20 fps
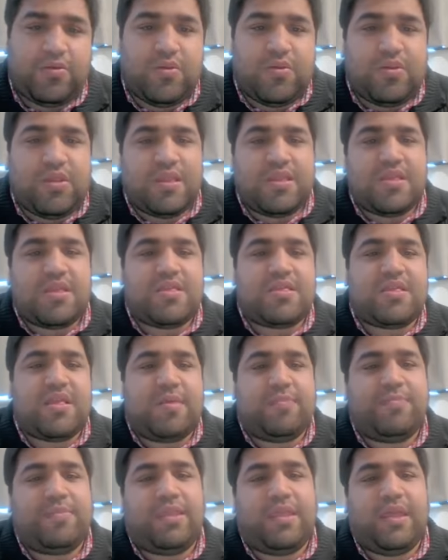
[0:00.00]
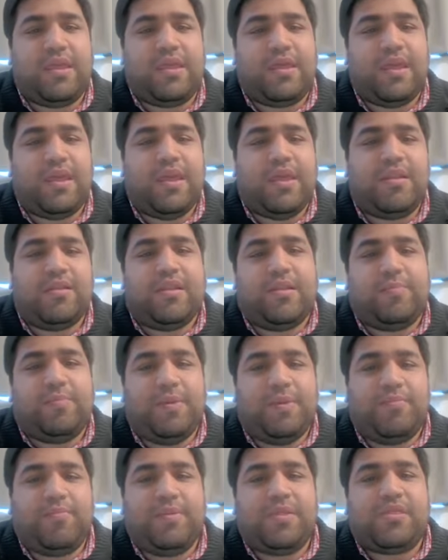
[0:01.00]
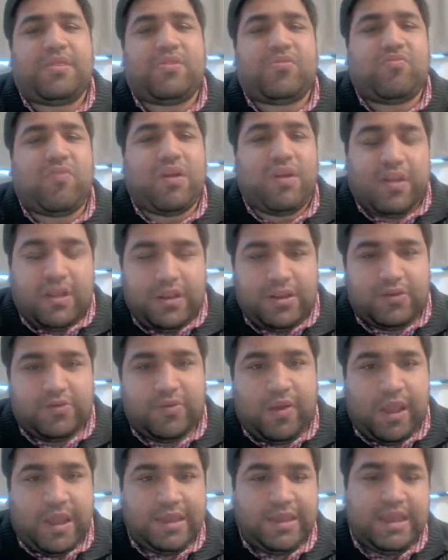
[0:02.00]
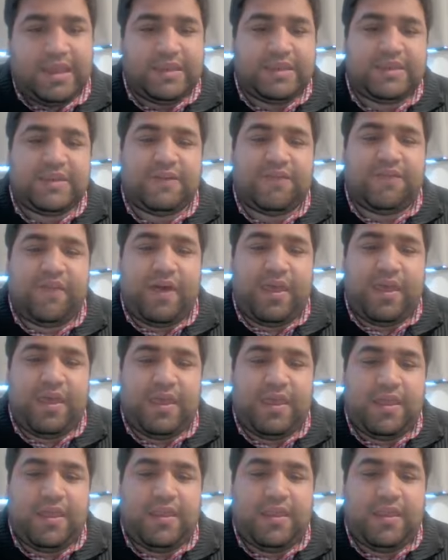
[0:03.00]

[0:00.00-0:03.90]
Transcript: So, this is something that people struggle to identify